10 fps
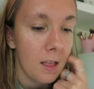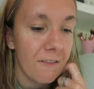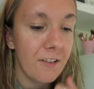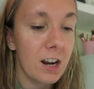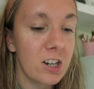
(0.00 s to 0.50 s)

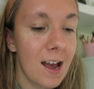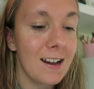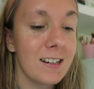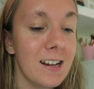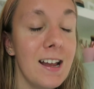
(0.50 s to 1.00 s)
Finished
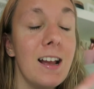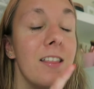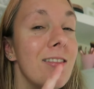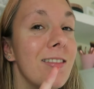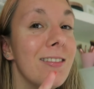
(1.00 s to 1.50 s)
editing
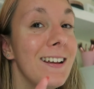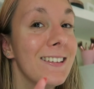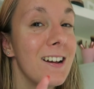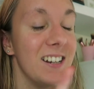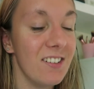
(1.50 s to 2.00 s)
the
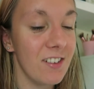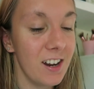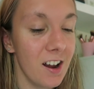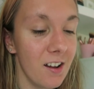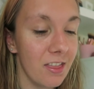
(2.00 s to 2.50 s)
exciting
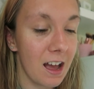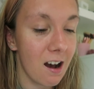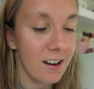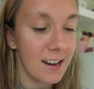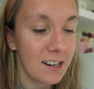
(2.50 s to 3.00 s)
video that
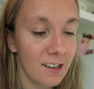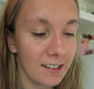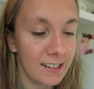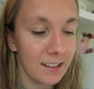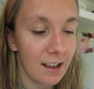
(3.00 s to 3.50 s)
I did, so I
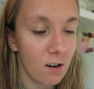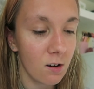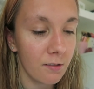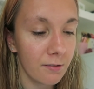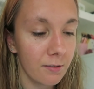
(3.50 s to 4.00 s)
can tick that
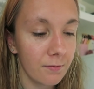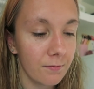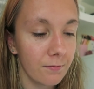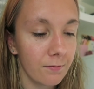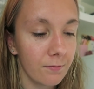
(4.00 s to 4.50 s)
off.
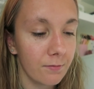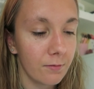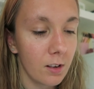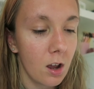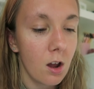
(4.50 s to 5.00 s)

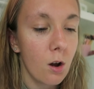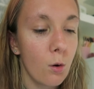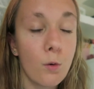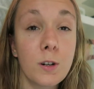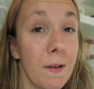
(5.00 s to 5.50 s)

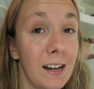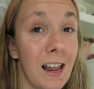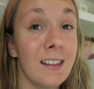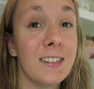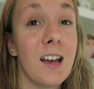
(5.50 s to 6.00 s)
Order my
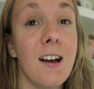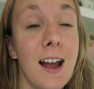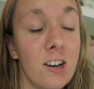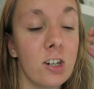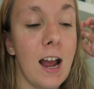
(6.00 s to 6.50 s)
cleanser. I
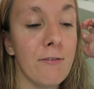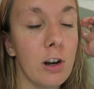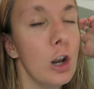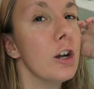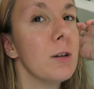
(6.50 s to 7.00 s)
actually
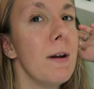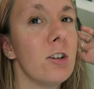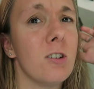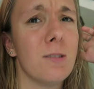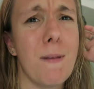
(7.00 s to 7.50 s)
haven't looked to make
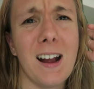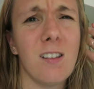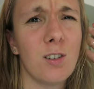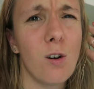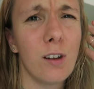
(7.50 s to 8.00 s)
sure it's back in
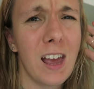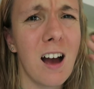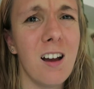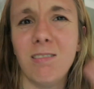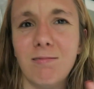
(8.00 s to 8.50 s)
stock yet.
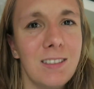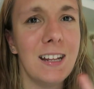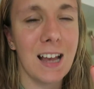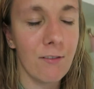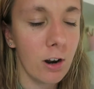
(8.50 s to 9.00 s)
I
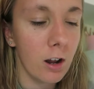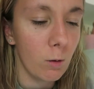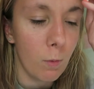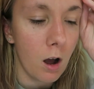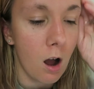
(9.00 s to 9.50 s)
need to have a
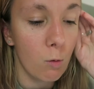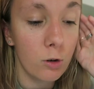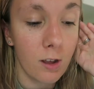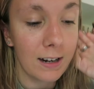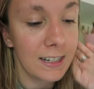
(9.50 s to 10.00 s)
look, but I will
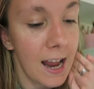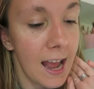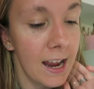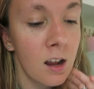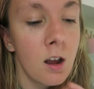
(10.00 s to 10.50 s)
do that
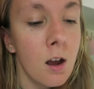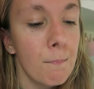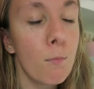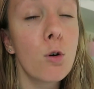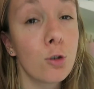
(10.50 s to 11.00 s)
today.
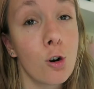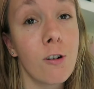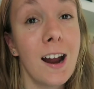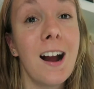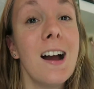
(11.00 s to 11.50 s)
More
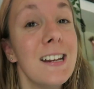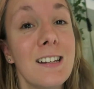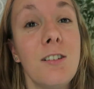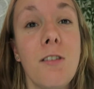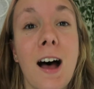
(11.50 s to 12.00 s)
drawing. I
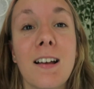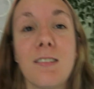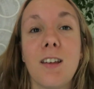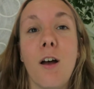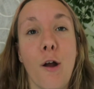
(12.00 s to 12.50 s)
did do that,
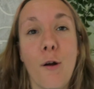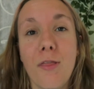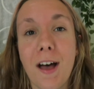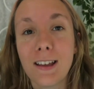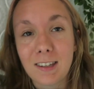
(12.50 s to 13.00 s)
so
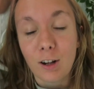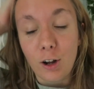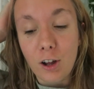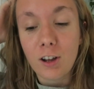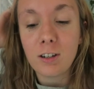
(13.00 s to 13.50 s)
that's
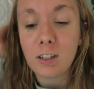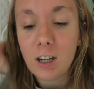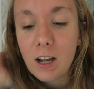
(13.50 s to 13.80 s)
good.